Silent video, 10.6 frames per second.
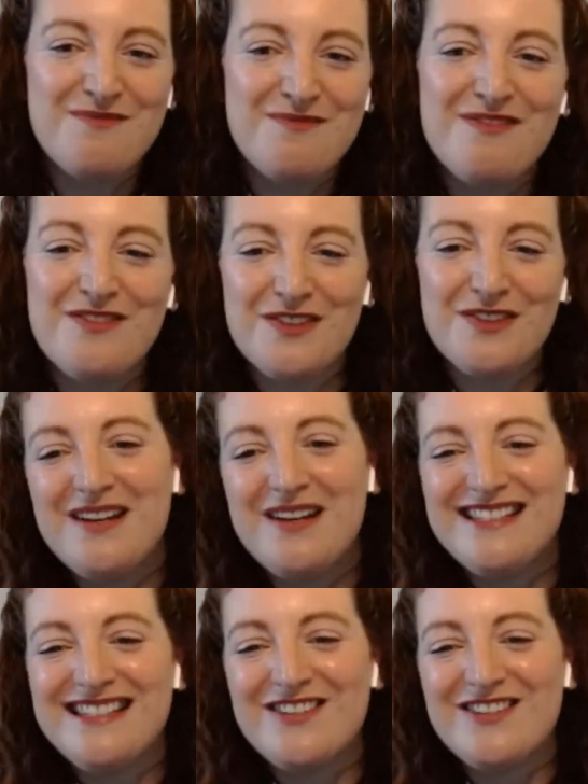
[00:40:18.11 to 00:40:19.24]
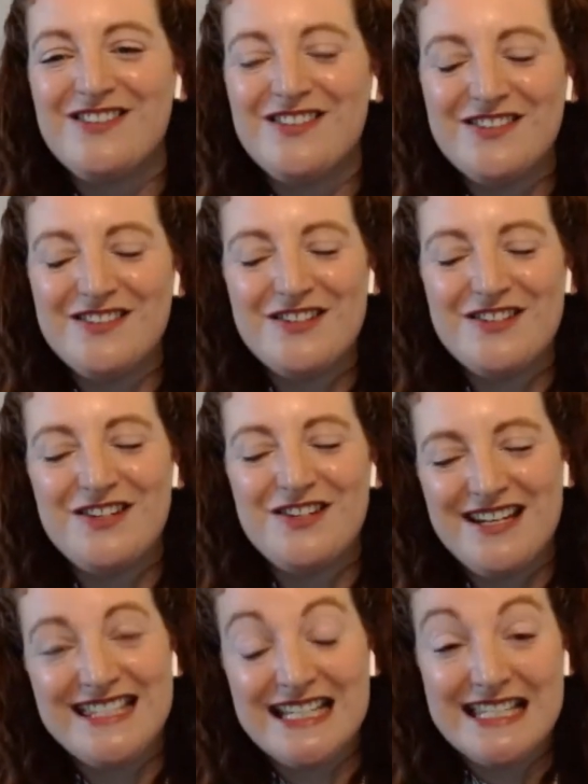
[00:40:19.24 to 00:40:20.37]
we've got the quiz on
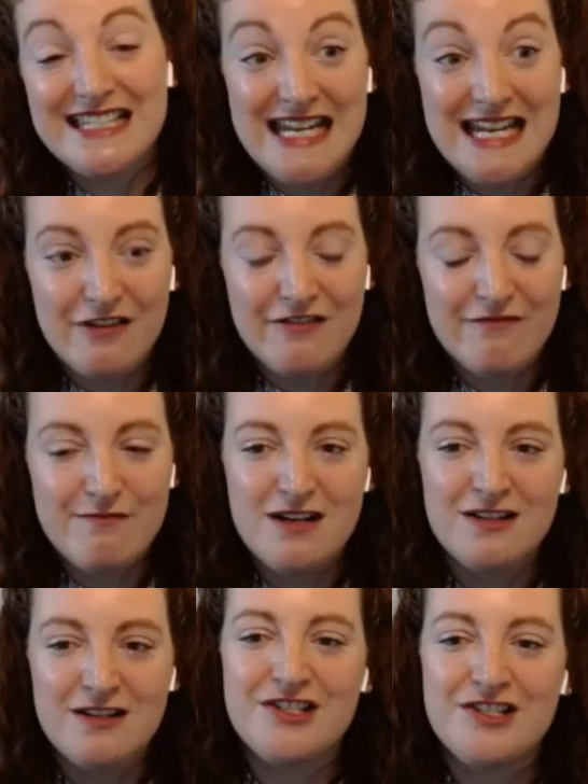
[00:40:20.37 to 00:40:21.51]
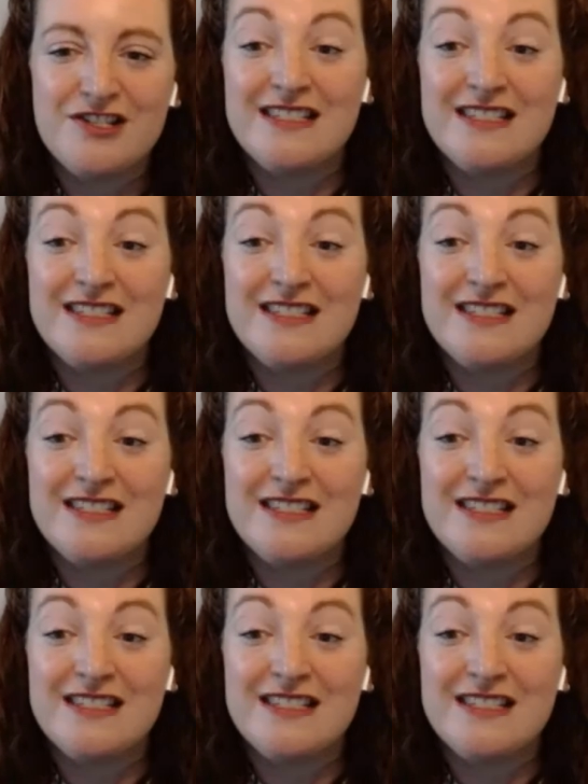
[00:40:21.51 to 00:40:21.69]
Tuesday, the 16th of March,